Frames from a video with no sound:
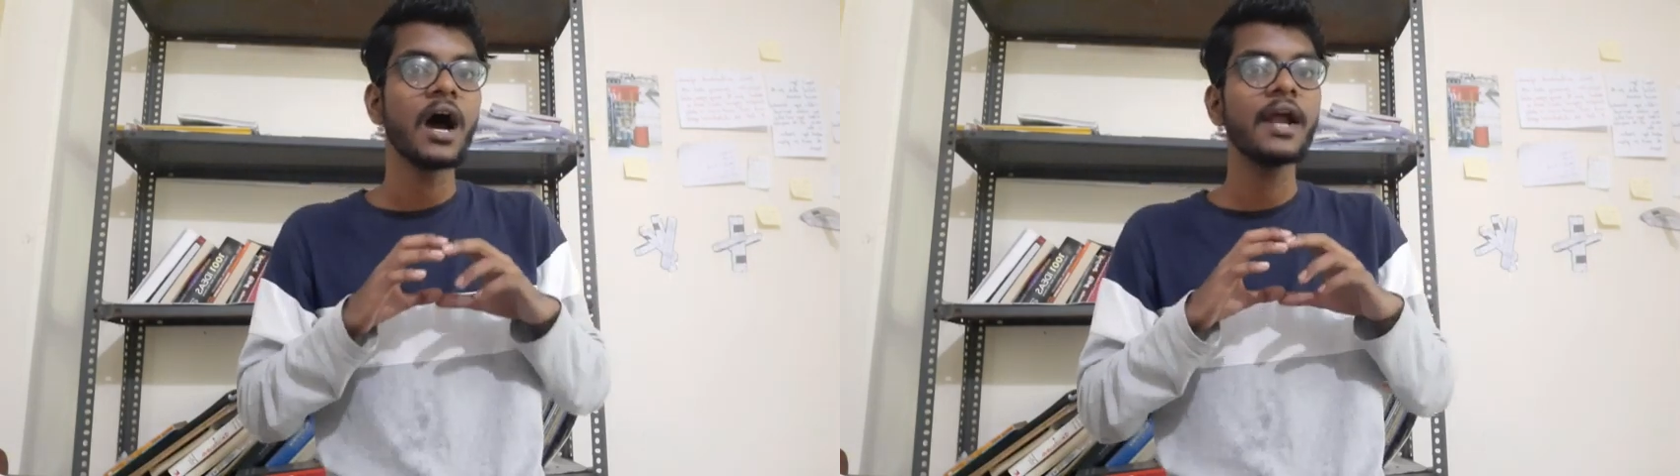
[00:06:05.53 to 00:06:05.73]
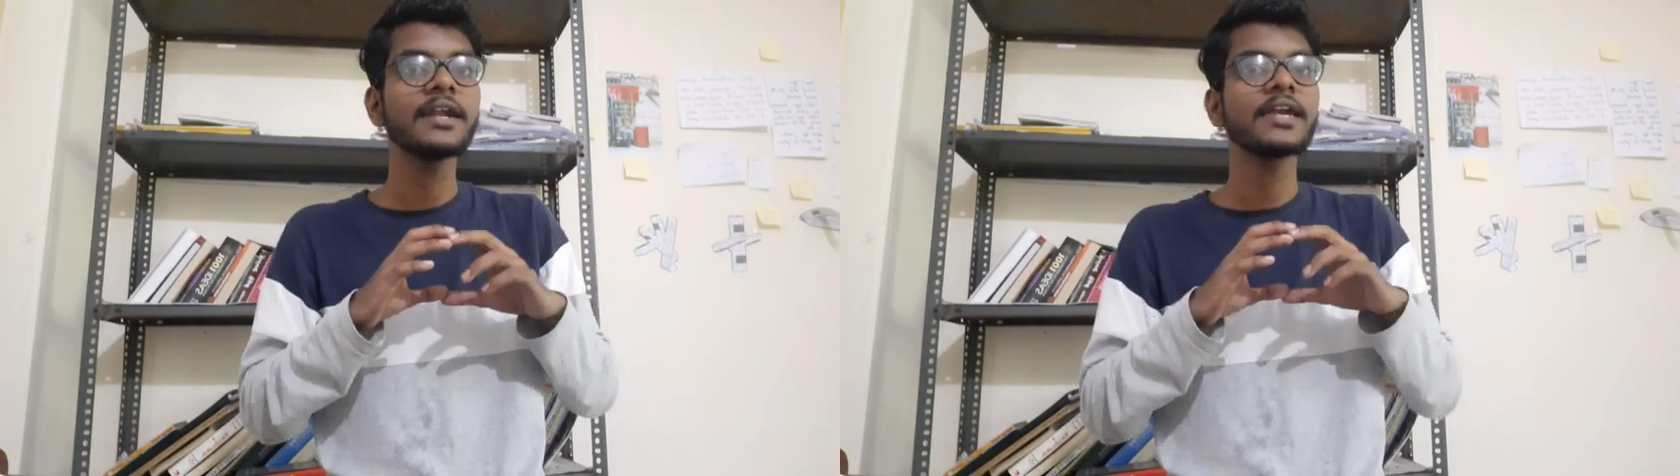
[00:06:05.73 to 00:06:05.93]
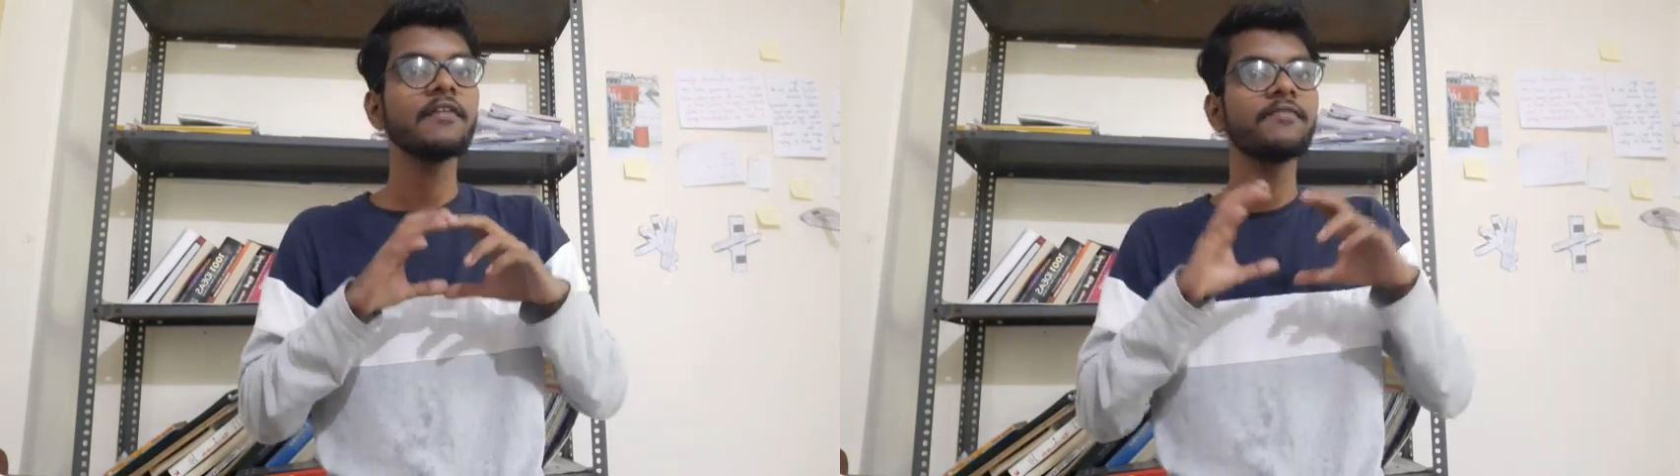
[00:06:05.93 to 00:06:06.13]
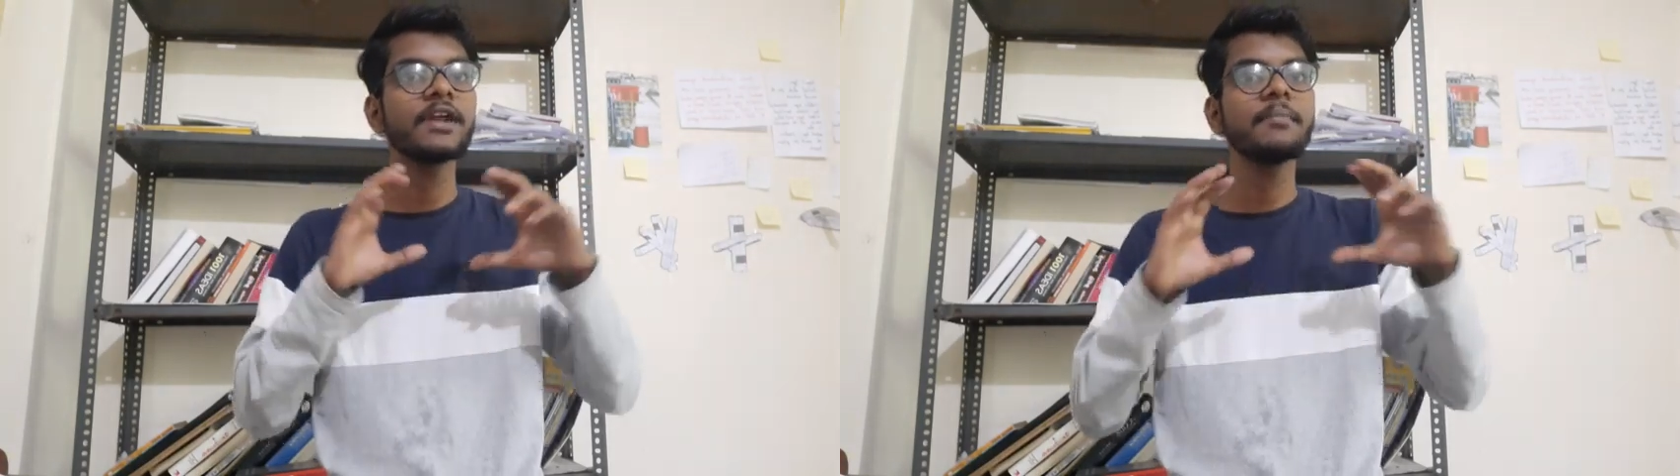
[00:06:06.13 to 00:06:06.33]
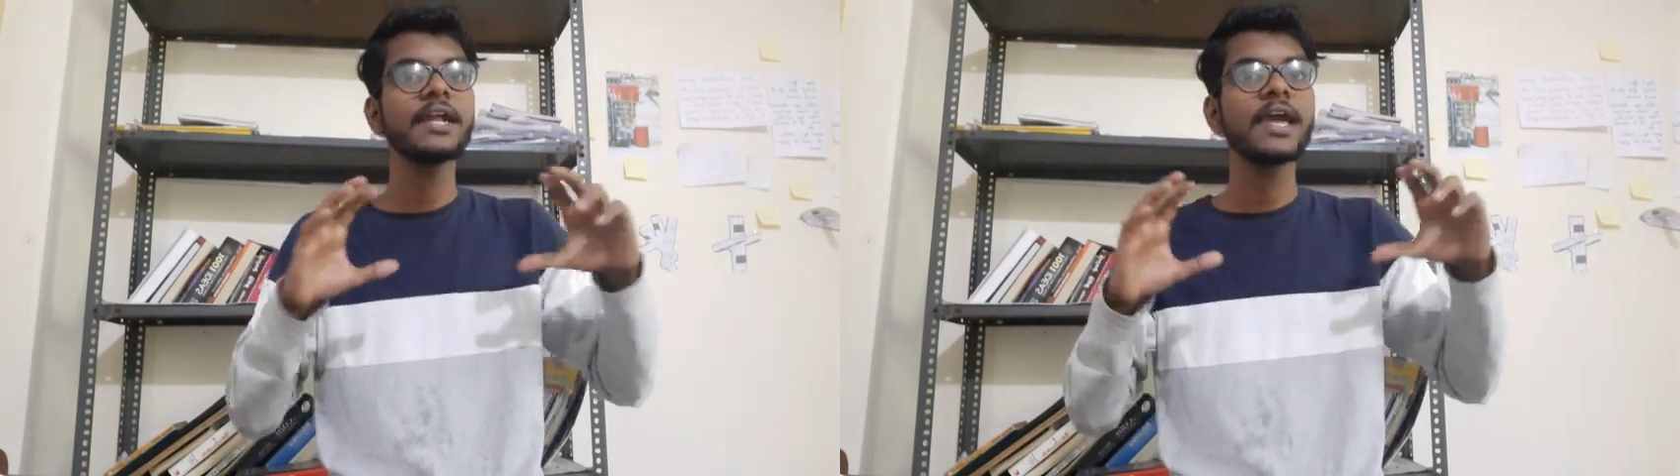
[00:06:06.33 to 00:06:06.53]
And
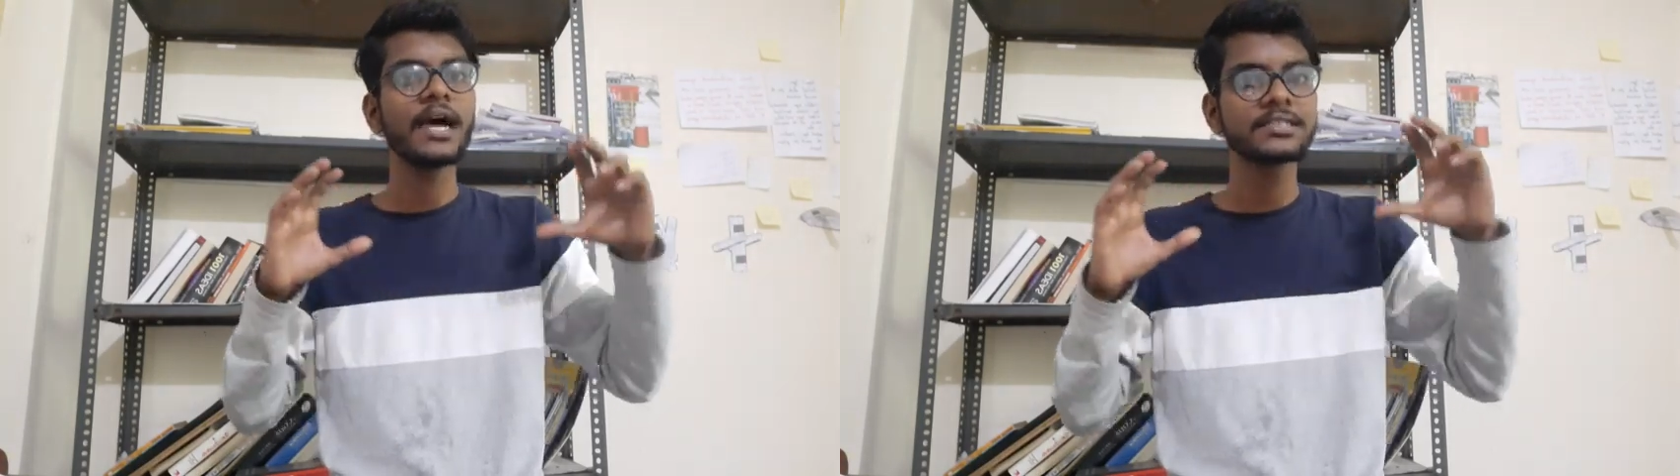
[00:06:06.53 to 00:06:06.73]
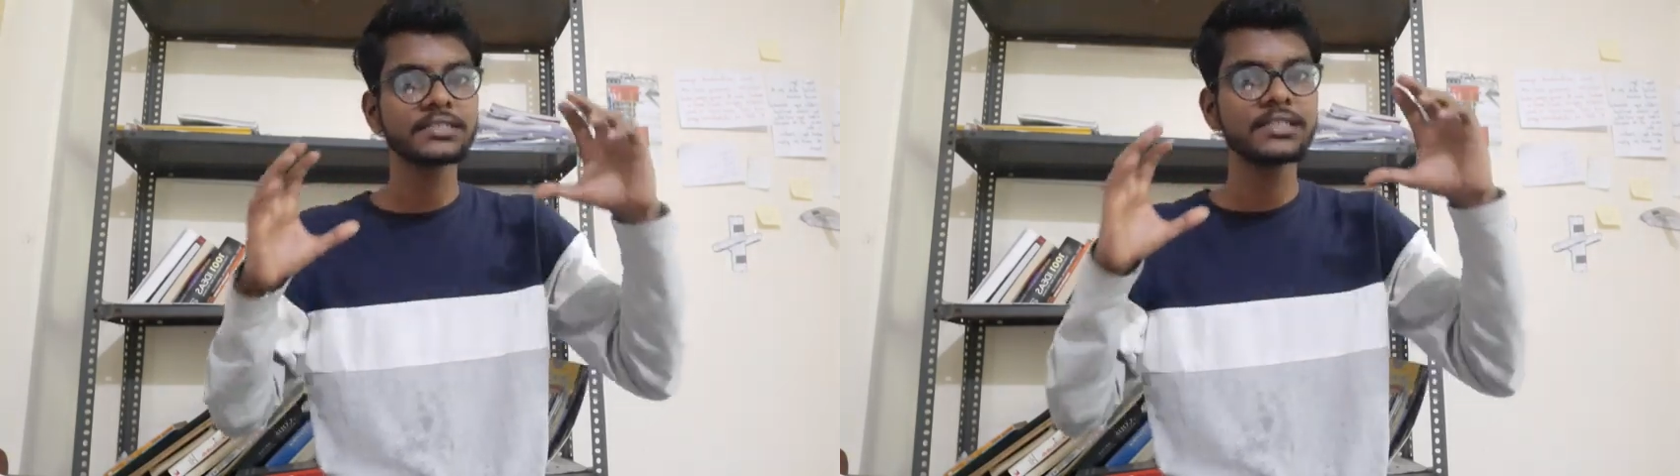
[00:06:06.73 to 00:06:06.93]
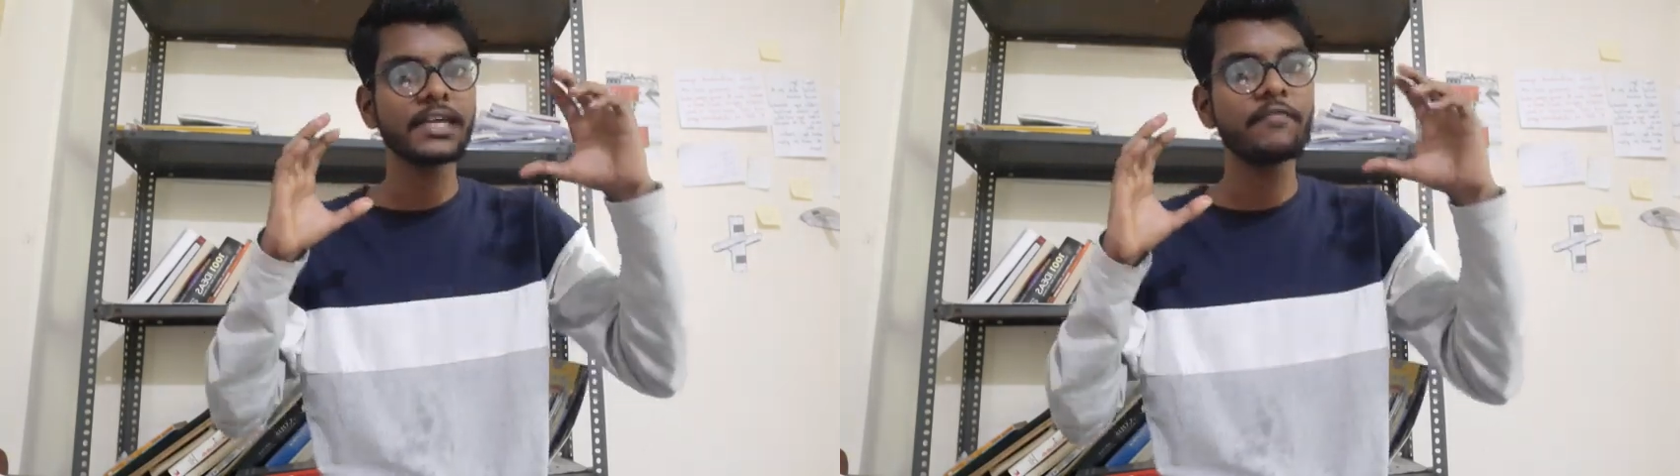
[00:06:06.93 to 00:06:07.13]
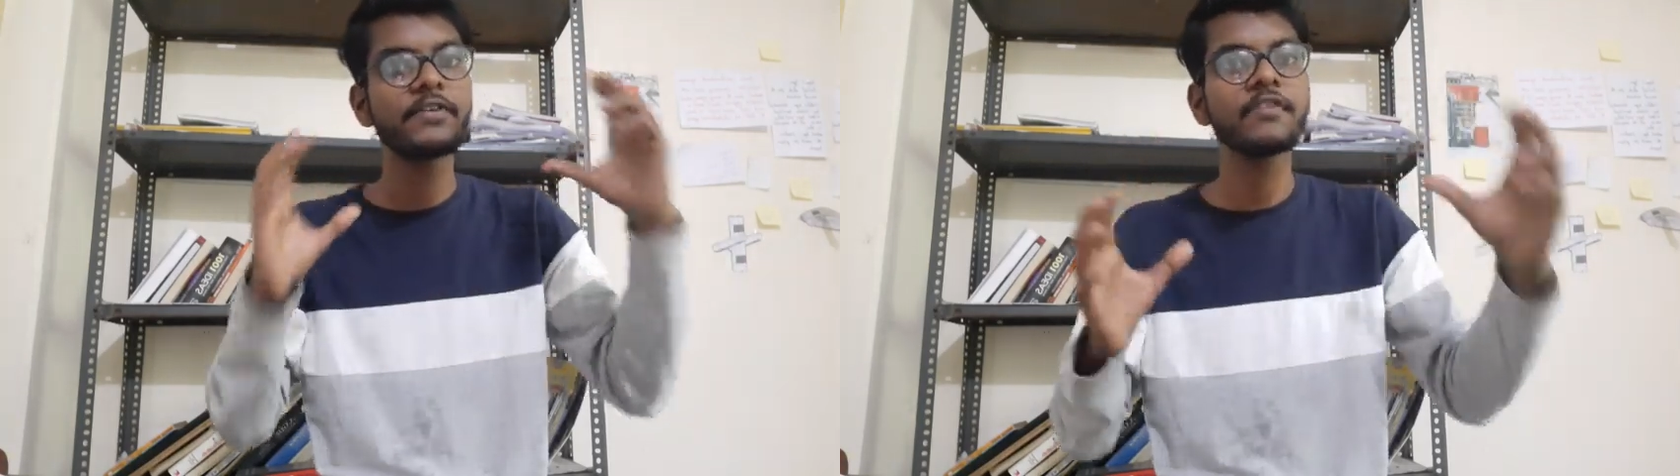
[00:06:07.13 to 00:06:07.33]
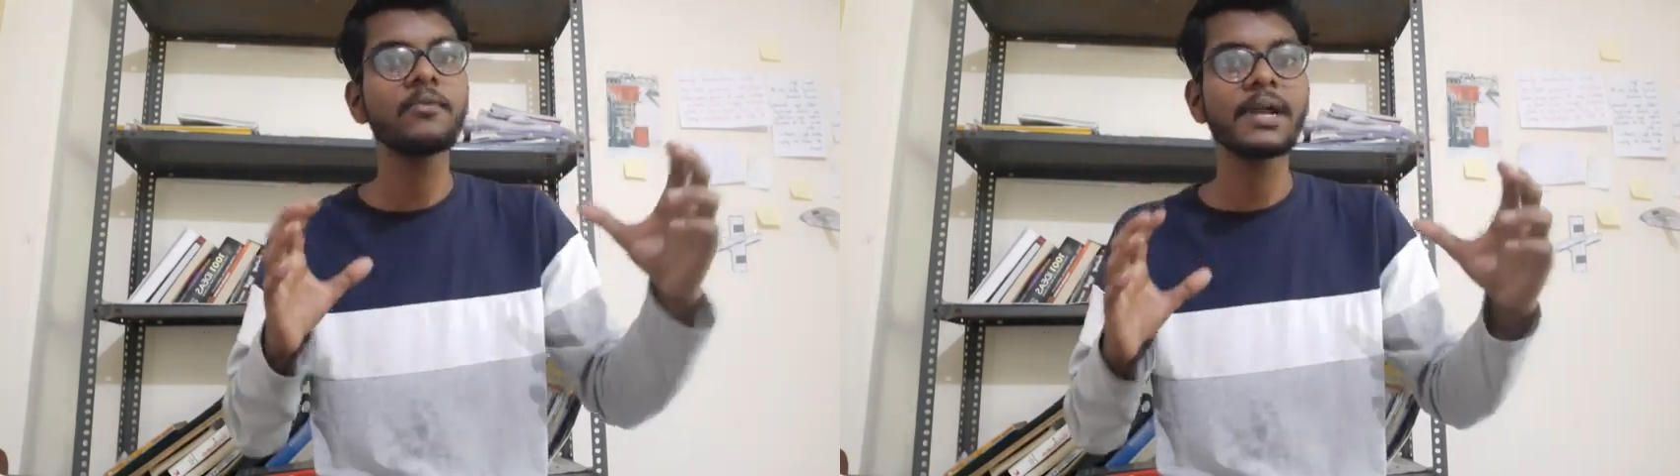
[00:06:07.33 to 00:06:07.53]
every
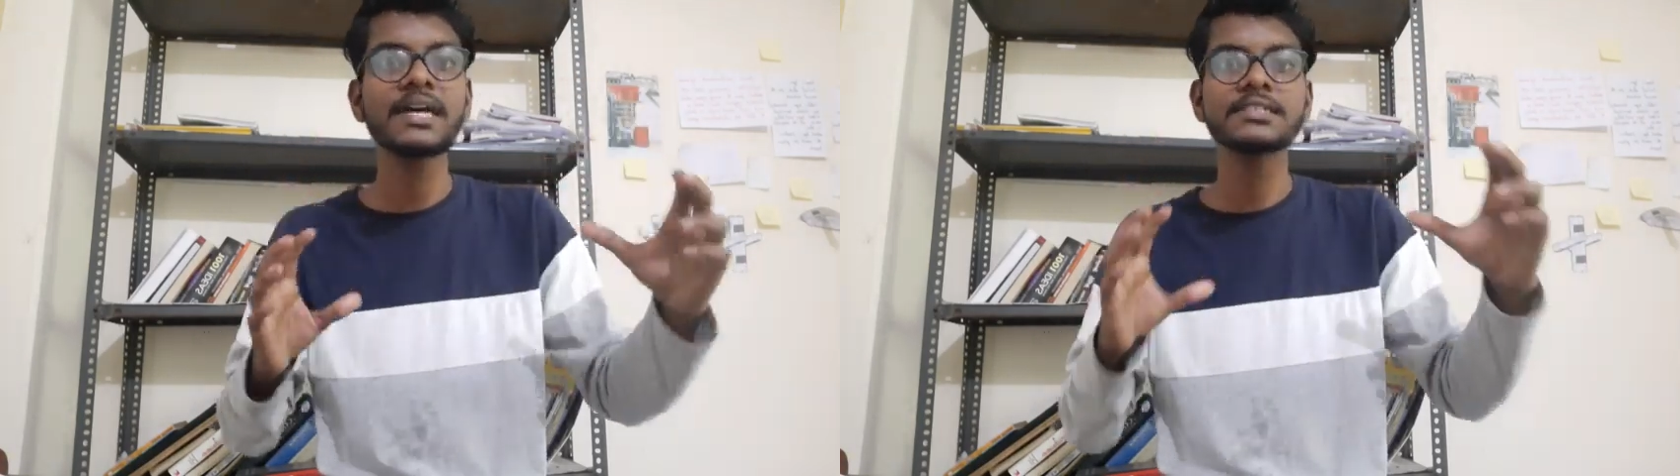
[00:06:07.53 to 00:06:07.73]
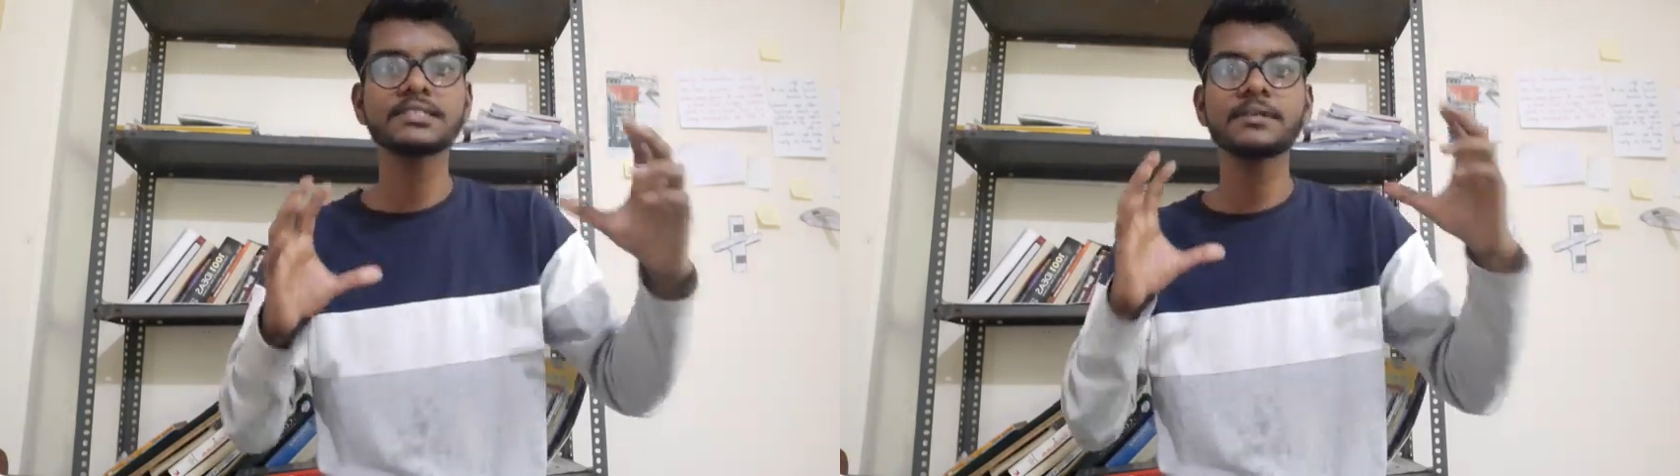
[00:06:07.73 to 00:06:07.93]
woman has